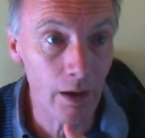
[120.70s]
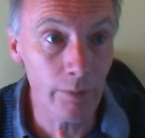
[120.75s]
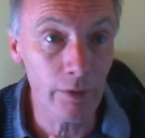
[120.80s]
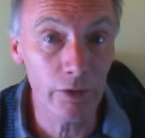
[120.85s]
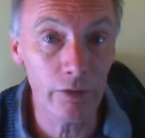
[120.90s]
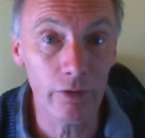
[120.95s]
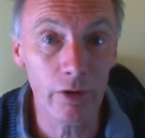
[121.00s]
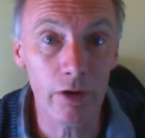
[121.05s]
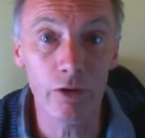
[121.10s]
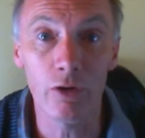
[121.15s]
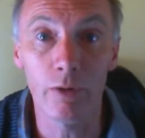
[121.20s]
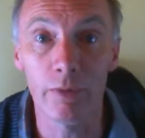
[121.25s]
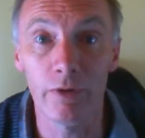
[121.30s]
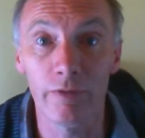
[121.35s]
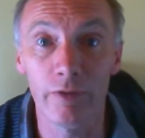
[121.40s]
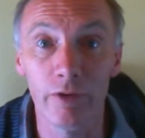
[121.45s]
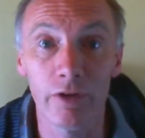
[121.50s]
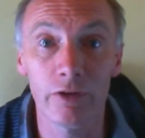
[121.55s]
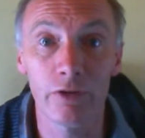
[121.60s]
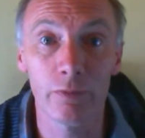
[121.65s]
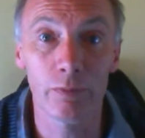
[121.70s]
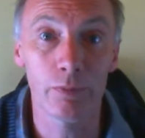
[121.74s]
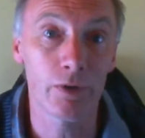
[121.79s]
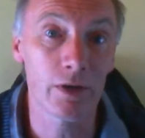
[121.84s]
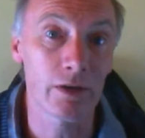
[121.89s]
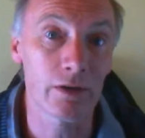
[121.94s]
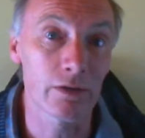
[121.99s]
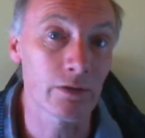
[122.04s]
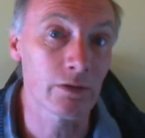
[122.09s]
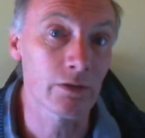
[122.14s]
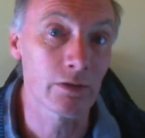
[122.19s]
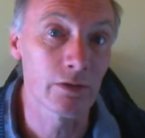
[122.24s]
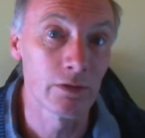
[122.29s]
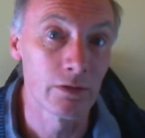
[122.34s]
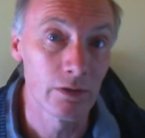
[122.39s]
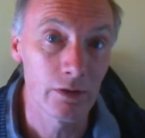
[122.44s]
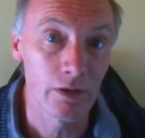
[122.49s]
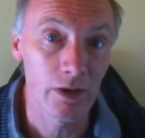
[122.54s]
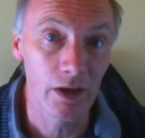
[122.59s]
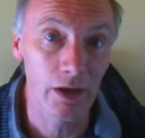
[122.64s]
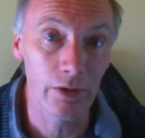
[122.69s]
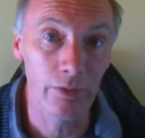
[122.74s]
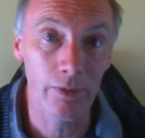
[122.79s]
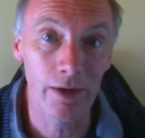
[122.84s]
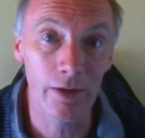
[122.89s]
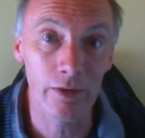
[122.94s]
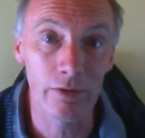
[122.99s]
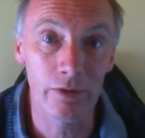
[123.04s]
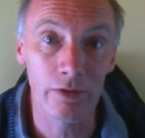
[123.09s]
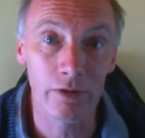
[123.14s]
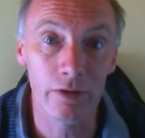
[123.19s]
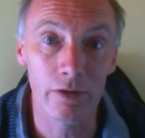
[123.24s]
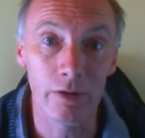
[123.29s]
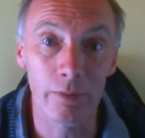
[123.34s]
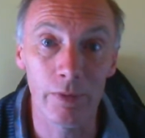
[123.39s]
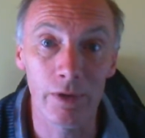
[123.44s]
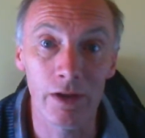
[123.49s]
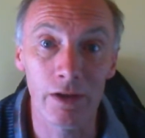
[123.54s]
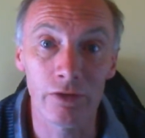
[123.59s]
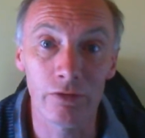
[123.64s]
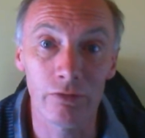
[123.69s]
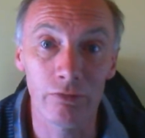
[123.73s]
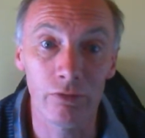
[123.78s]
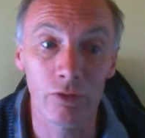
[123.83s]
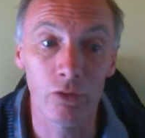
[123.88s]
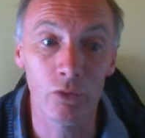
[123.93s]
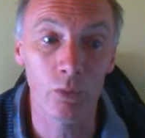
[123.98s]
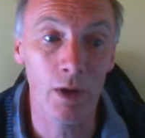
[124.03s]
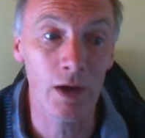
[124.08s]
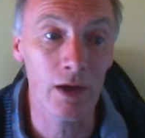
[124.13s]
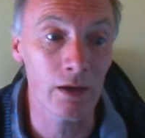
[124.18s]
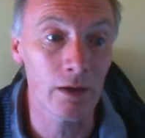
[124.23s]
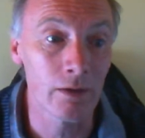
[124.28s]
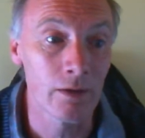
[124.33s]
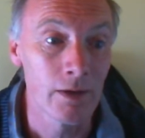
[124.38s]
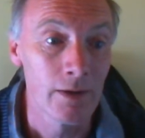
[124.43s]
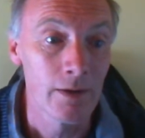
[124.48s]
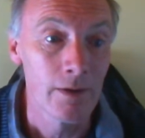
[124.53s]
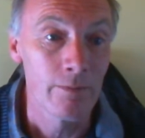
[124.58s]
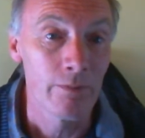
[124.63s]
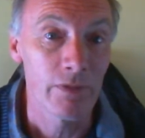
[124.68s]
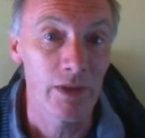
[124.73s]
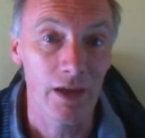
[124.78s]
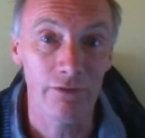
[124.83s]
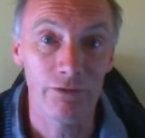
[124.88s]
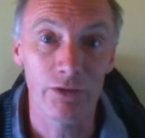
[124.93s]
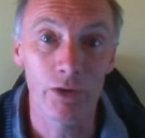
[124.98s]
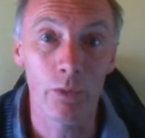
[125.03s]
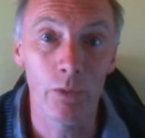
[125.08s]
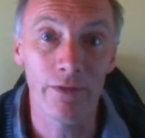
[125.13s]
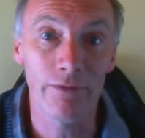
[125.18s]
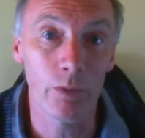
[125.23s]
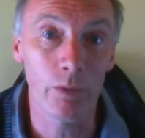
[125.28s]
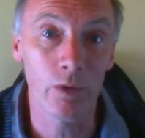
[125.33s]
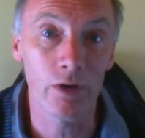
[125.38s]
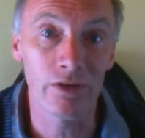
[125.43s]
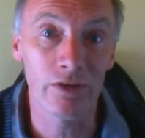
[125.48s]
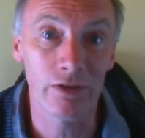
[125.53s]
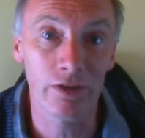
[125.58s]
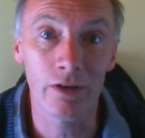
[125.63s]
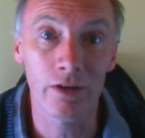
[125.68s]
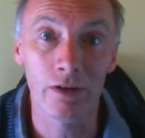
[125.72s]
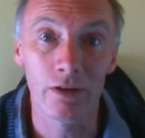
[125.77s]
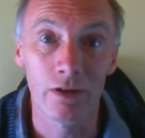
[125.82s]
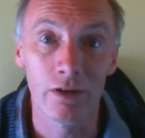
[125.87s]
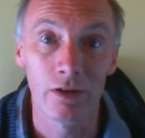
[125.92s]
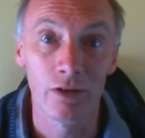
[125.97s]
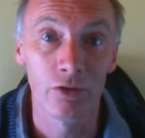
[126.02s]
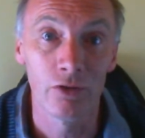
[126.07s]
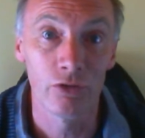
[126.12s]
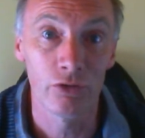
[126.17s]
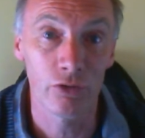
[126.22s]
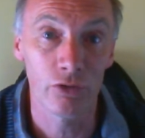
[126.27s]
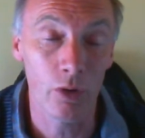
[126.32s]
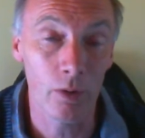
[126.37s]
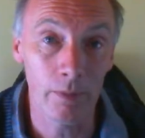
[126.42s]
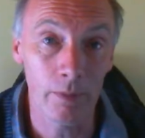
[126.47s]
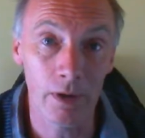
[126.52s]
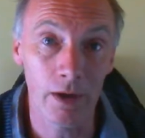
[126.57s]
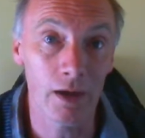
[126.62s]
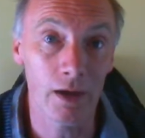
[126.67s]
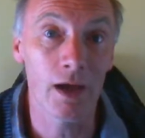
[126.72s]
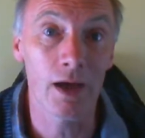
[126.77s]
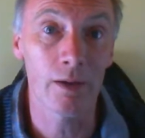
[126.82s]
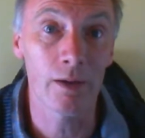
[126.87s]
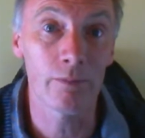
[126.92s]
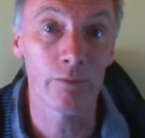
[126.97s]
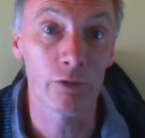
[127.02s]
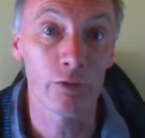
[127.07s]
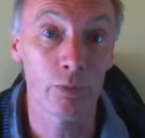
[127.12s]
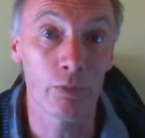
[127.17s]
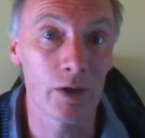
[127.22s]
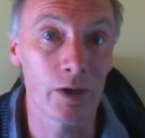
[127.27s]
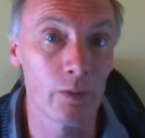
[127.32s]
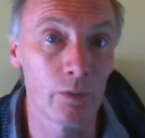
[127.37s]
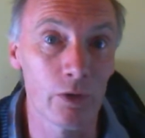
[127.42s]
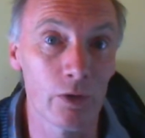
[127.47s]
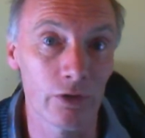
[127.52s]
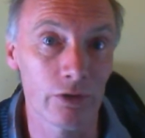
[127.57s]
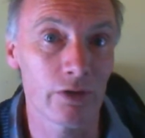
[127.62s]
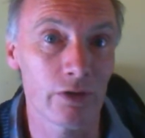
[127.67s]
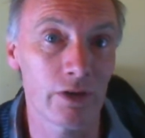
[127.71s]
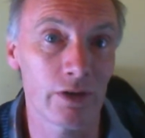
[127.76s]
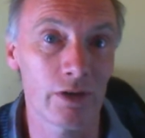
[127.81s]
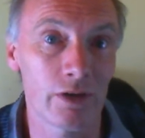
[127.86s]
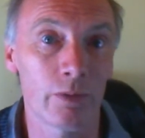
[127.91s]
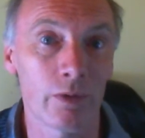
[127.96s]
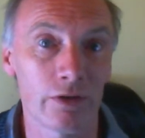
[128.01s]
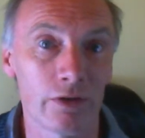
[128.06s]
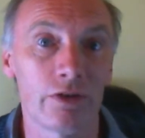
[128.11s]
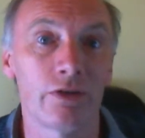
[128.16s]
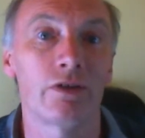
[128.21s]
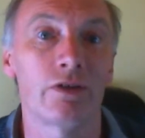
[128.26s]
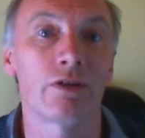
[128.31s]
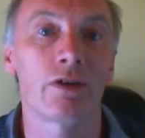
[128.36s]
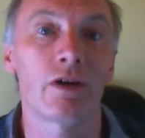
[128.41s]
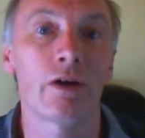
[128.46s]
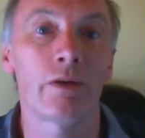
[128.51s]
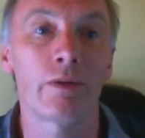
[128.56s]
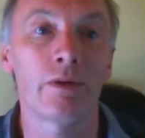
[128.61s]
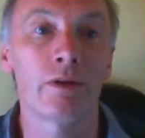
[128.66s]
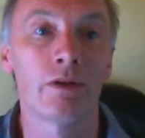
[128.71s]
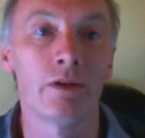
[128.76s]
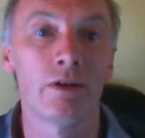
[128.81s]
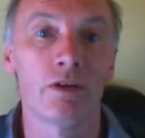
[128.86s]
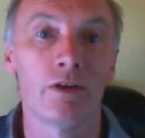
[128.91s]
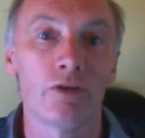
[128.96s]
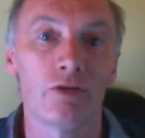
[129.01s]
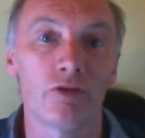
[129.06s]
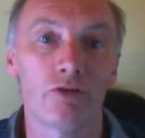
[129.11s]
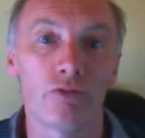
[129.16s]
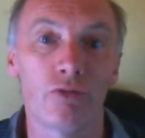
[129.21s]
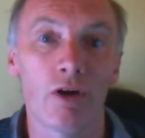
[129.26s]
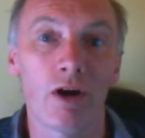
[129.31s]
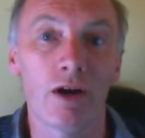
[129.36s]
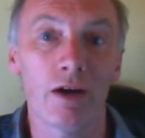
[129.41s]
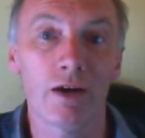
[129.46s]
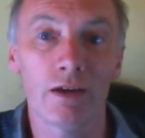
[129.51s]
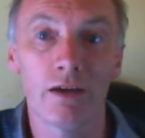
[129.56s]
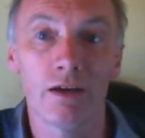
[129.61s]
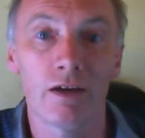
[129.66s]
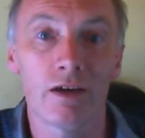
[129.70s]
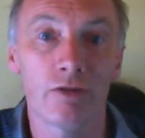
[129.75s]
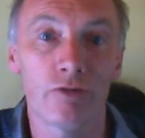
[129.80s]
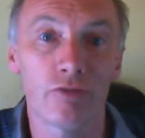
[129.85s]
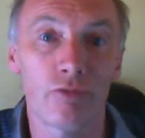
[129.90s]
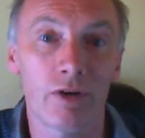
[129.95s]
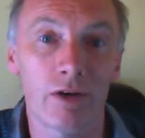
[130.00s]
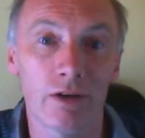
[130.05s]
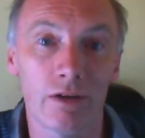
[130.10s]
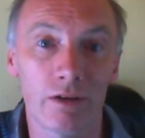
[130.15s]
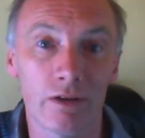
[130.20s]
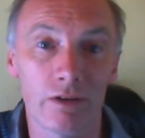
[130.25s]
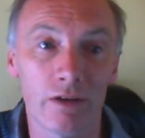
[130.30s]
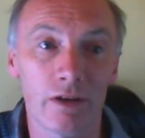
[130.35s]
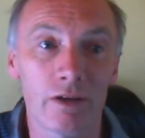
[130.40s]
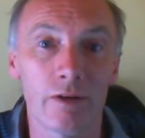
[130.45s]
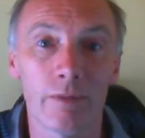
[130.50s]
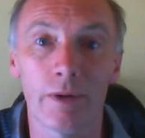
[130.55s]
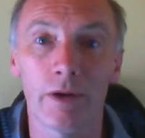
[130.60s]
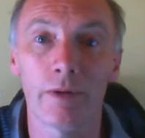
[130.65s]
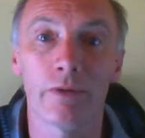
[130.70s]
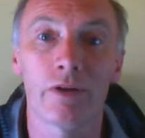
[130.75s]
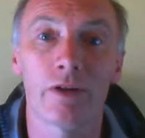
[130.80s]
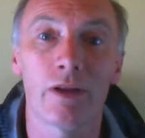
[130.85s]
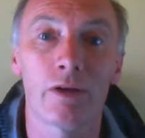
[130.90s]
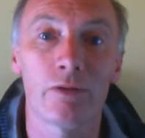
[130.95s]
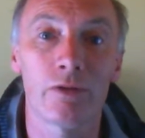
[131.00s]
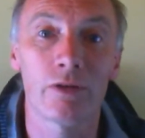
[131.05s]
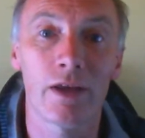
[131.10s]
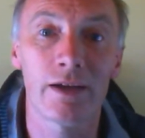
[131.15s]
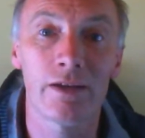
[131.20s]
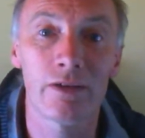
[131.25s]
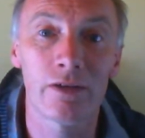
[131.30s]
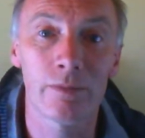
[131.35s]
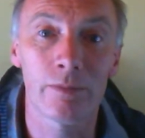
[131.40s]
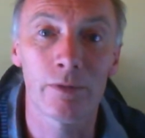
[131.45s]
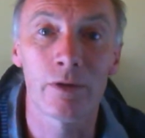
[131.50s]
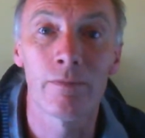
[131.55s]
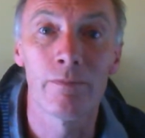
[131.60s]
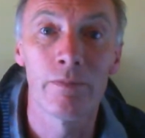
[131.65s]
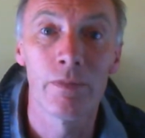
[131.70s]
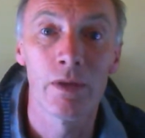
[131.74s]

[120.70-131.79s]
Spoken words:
there are a couple of other springs around the peninsula as well. If you ever wanted some spring water that you wanted to go and try and drink, I'll tell you about one of those later. But